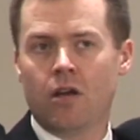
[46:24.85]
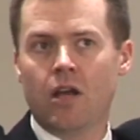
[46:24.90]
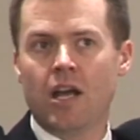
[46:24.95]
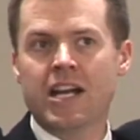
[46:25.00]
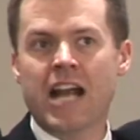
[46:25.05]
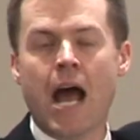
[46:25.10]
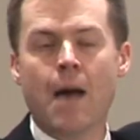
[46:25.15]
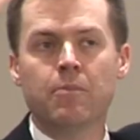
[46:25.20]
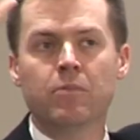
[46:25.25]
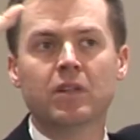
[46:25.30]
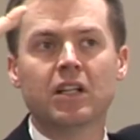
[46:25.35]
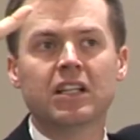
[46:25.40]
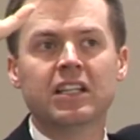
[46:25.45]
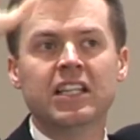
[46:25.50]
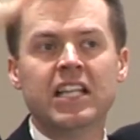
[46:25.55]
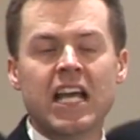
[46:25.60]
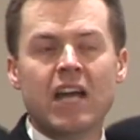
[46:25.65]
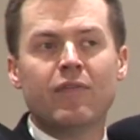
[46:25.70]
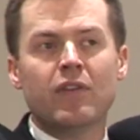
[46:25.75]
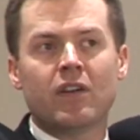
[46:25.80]
And I'm
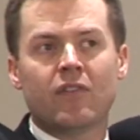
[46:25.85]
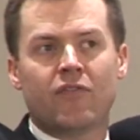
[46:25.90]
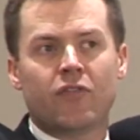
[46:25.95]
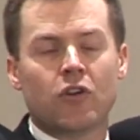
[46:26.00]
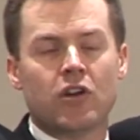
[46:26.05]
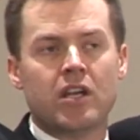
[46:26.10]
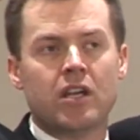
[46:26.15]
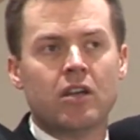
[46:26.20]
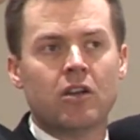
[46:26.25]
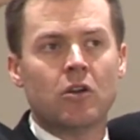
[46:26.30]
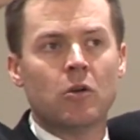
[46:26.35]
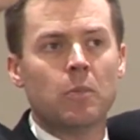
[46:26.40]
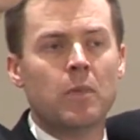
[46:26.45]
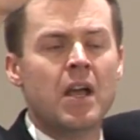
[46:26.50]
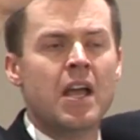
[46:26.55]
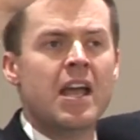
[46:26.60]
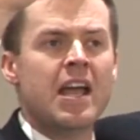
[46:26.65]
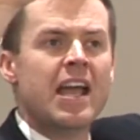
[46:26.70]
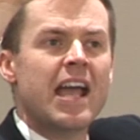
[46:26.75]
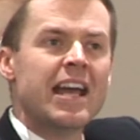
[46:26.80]
living for Him.
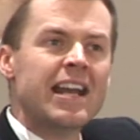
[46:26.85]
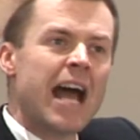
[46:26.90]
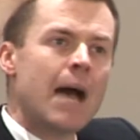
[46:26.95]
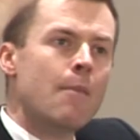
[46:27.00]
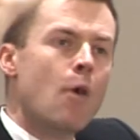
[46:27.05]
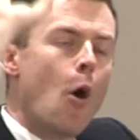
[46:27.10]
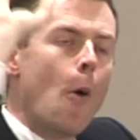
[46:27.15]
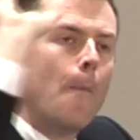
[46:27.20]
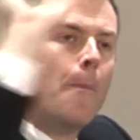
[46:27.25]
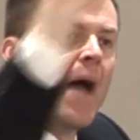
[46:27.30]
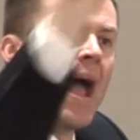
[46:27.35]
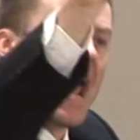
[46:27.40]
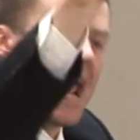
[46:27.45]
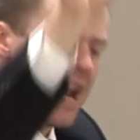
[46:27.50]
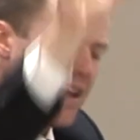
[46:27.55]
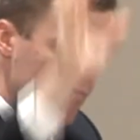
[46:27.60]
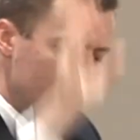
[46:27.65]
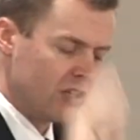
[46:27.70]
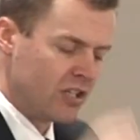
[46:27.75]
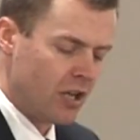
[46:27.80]
And I'm
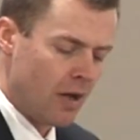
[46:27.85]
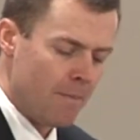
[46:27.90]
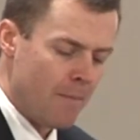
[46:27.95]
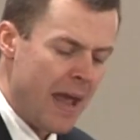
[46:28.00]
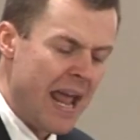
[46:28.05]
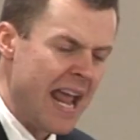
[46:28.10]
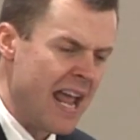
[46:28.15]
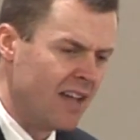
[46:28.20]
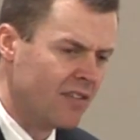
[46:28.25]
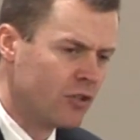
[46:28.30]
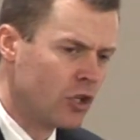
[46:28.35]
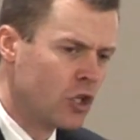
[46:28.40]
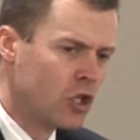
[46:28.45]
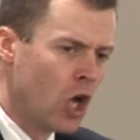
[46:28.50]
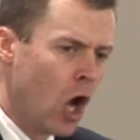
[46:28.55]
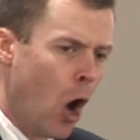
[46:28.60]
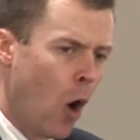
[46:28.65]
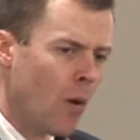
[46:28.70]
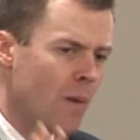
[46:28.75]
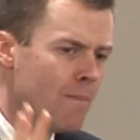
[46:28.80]
obeying the command to
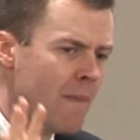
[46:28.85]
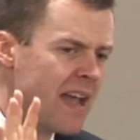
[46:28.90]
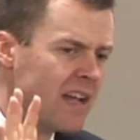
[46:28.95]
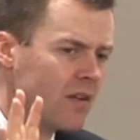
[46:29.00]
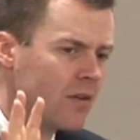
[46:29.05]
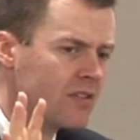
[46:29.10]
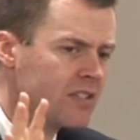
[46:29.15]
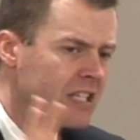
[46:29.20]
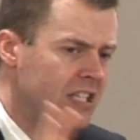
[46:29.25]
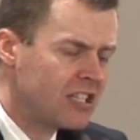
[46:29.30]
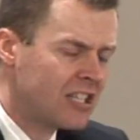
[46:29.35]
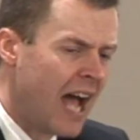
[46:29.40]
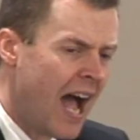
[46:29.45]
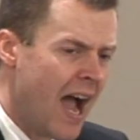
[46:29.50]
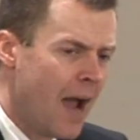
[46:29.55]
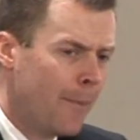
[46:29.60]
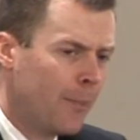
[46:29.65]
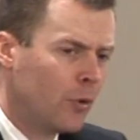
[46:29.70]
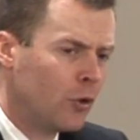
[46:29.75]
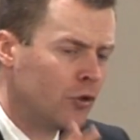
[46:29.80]
go and make
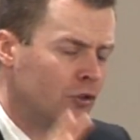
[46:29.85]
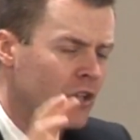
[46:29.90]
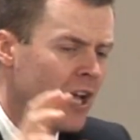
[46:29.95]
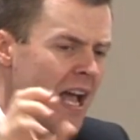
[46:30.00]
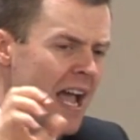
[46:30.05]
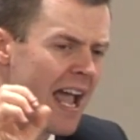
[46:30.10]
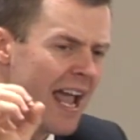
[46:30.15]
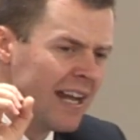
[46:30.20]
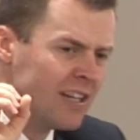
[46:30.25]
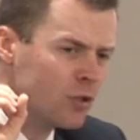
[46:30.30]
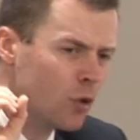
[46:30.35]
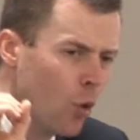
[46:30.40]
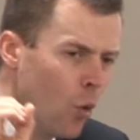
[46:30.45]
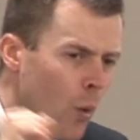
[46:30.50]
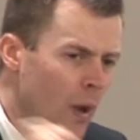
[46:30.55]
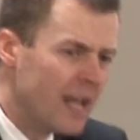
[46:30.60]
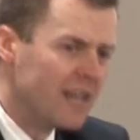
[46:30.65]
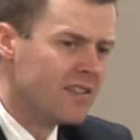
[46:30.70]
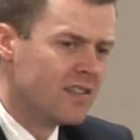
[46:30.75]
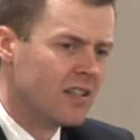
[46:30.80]
disciples and to
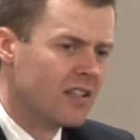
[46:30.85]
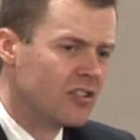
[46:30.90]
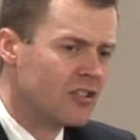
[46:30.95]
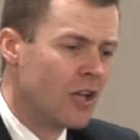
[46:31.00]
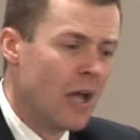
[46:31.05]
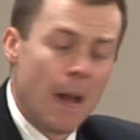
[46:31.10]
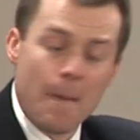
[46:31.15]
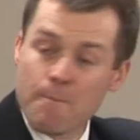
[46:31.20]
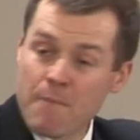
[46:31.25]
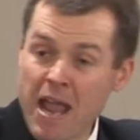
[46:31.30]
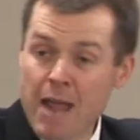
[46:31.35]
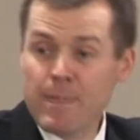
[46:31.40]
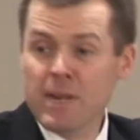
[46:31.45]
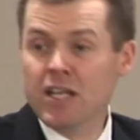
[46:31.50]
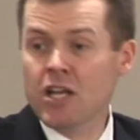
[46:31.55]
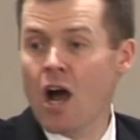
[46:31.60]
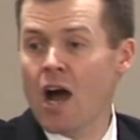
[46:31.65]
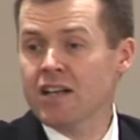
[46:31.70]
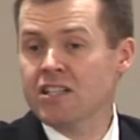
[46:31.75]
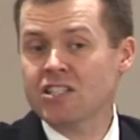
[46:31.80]
witness. Maybe
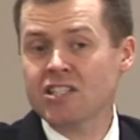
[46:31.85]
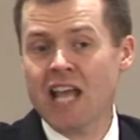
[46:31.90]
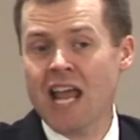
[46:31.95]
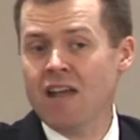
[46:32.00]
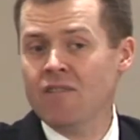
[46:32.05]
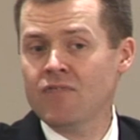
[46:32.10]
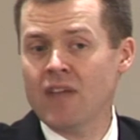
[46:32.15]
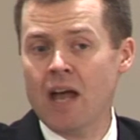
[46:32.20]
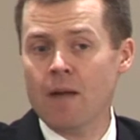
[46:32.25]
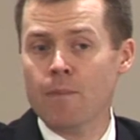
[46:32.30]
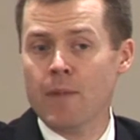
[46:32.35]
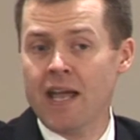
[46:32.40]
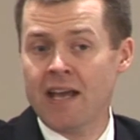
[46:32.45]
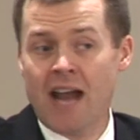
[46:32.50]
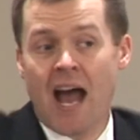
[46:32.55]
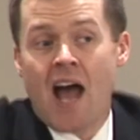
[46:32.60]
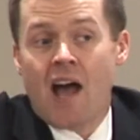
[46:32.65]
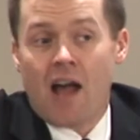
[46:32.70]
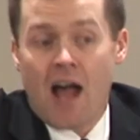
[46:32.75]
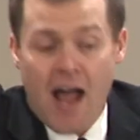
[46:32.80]
God saved that man.
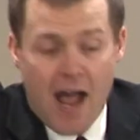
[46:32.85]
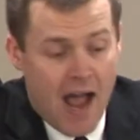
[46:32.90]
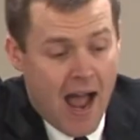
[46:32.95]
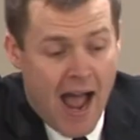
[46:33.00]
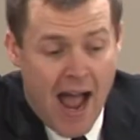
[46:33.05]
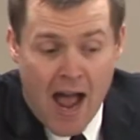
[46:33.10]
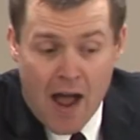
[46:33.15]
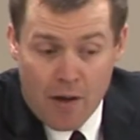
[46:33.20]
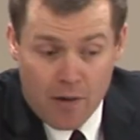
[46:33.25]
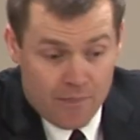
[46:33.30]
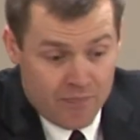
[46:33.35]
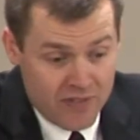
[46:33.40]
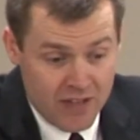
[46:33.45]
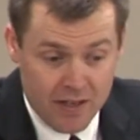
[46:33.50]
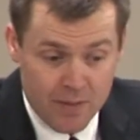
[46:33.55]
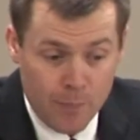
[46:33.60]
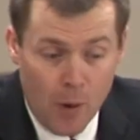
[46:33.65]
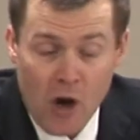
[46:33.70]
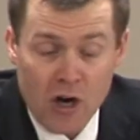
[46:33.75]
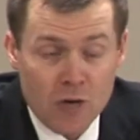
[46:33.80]
Part
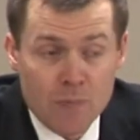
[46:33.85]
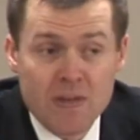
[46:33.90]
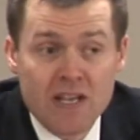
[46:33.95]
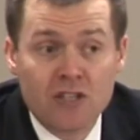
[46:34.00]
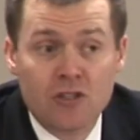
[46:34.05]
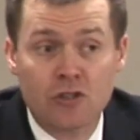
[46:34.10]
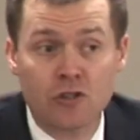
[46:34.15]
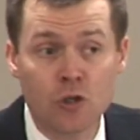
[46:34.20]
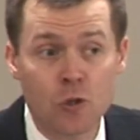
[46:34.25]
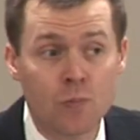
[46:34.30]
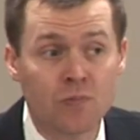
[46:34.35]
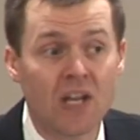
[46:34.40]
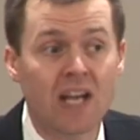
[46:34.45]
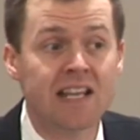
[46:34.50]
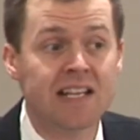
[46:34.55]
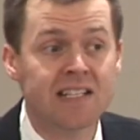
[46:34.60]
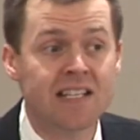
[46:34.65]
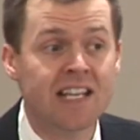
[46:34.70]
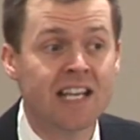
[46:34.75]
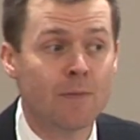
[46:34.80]
of me assumes that
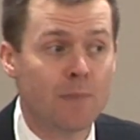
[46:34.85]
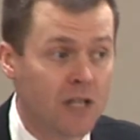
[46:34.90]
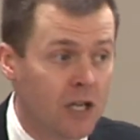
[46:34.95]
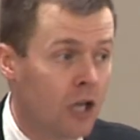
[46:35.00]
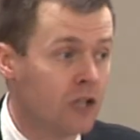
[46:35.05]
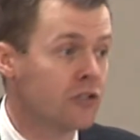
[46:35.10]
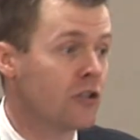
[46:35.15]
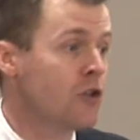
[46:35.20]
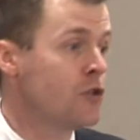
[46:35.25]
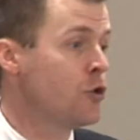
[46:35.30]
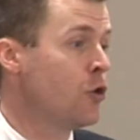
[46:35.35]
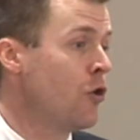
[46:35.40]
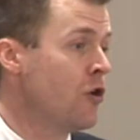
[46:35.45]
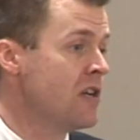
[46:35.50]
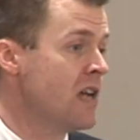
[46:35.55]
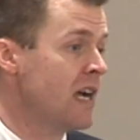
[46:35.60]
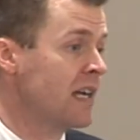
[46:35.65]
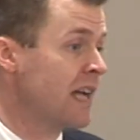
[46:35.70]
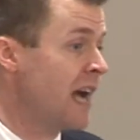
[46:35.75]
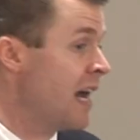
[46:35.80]
He did because of the
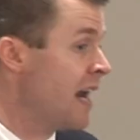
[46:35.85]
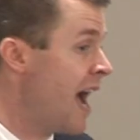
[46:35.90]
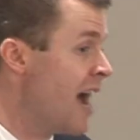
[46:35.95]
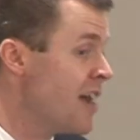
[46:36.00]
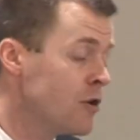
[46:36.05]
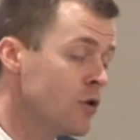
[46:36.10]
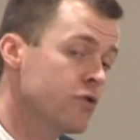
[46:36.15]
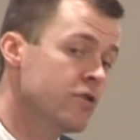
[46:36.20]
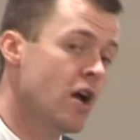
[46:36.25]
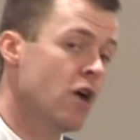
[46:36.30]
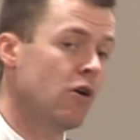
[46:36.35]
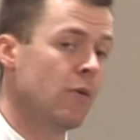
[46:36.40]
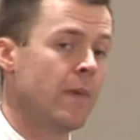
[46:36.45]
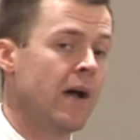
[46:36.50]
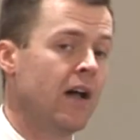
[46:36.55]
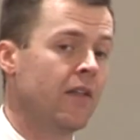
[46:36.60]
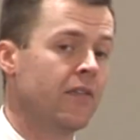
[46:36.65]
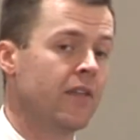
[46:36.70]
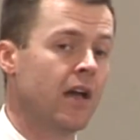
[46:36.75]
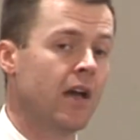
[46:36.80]
joy I got. I don't know
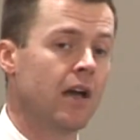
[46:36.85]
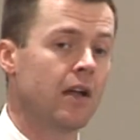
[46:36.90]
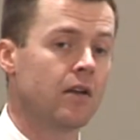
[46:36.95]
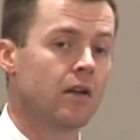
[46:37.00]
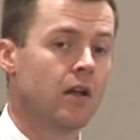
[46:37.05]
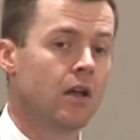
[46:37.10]
about that.